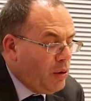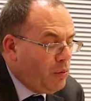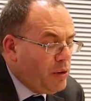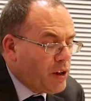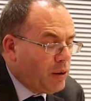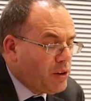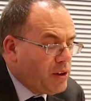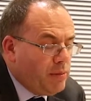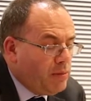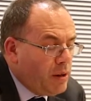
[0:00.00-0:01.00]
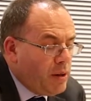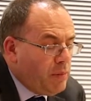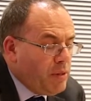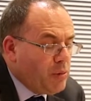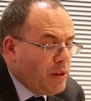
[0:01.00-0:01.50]
results in
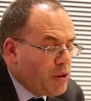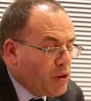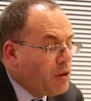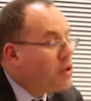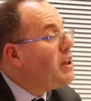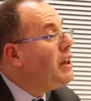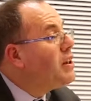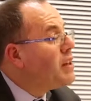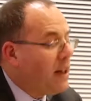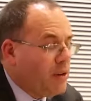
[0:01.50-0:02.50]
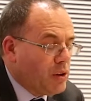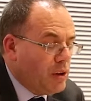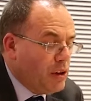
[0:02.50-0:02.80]
between 13,000